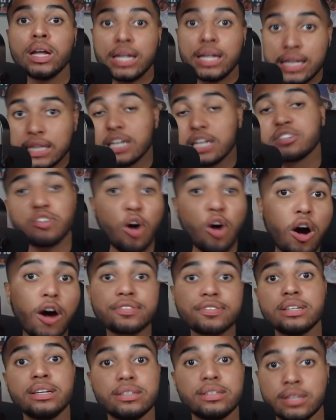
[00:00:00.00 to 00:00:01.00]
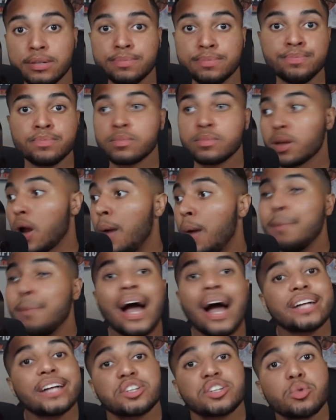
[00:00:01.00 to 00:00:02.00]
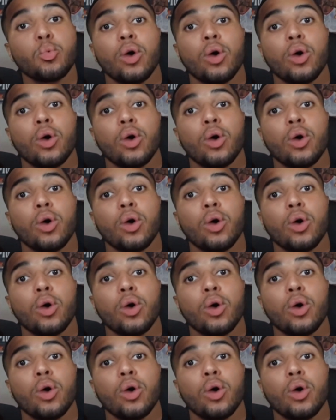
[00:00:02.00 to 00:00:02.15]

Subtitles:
this offseason, imagine